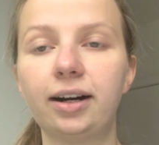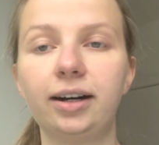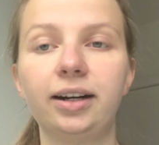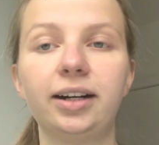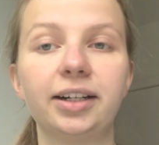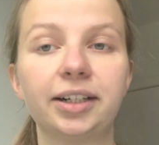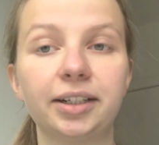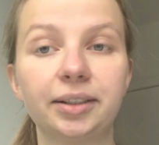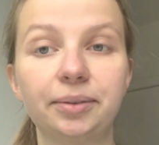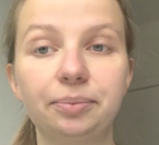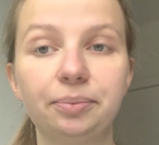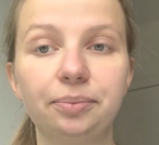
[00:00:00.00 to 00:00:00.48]

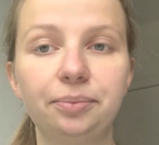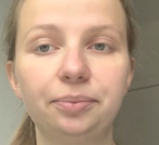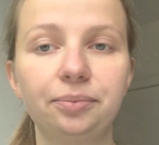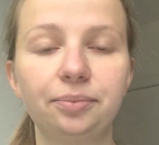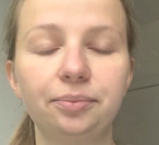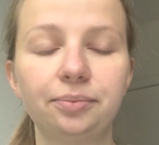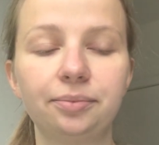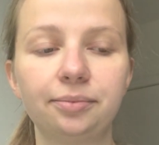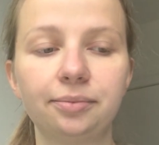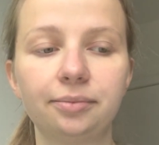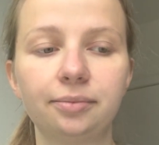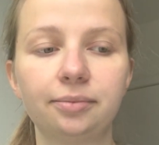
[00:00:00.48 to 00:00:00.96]
um,
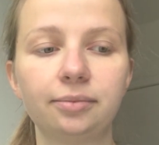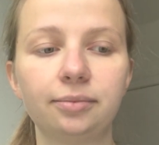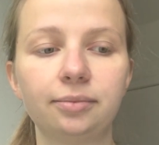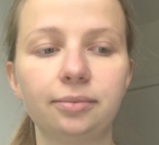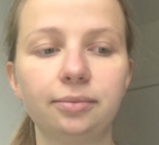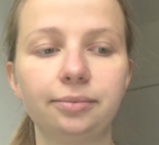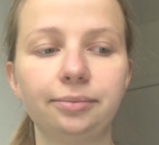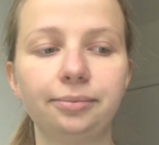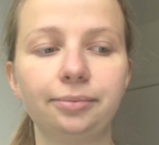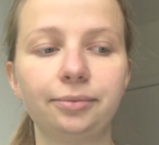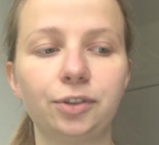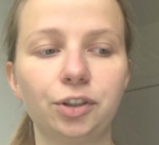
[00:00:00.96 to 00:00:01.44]

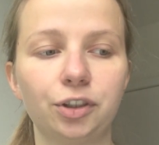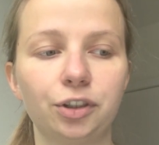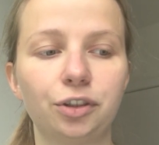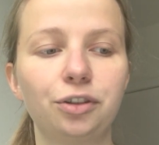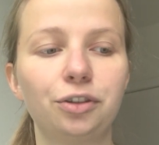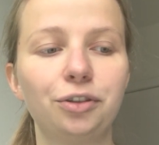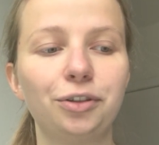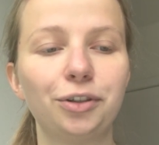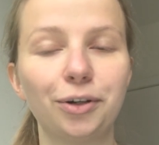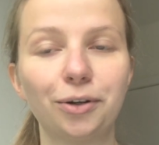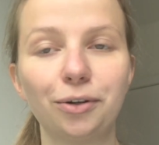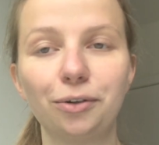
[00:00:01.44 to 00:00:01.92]

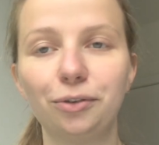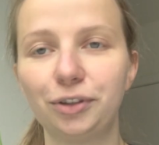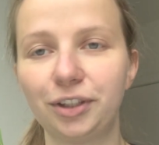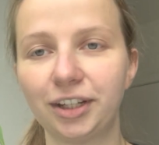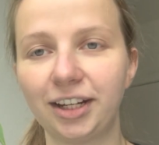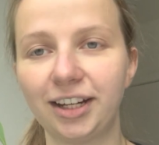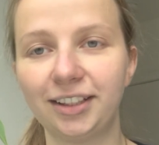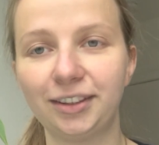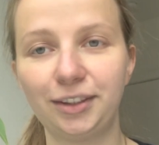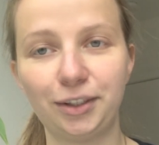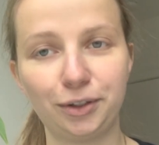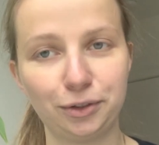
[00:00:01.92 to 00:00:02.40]
just know
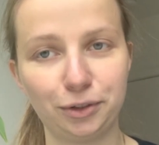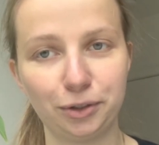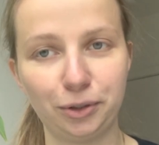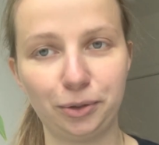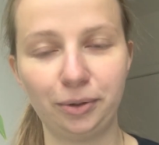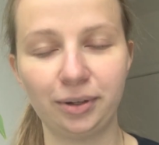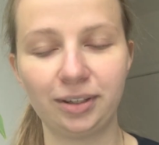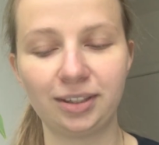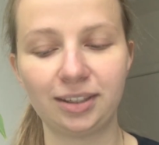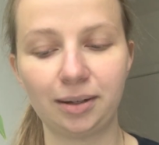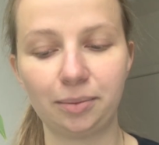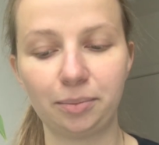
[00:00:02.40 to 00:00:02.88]
that there's
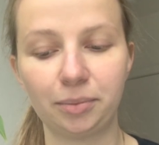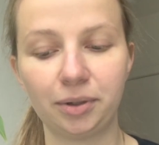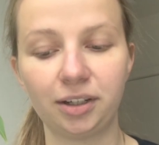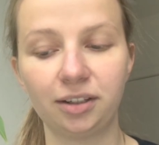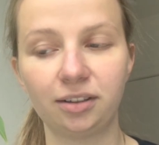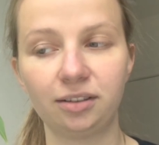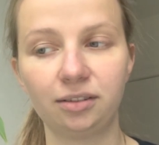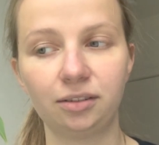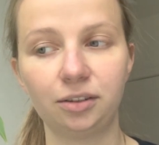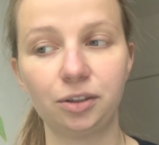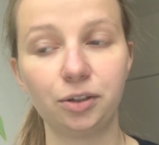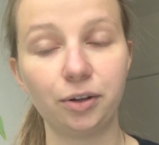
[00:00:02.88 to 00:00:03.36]
always
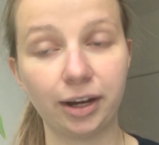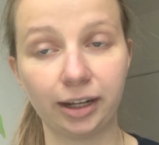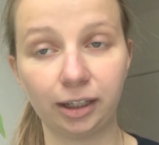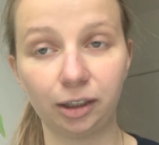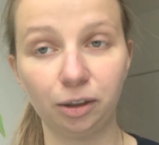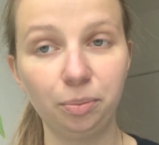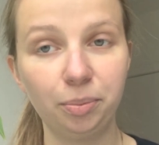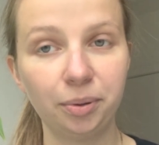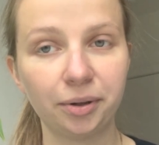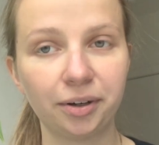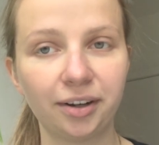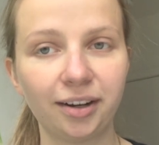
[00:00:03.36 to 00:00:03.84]
someone to
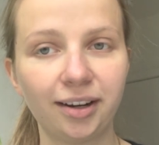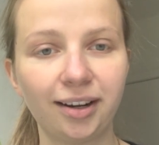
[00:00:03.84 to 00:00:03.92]
help.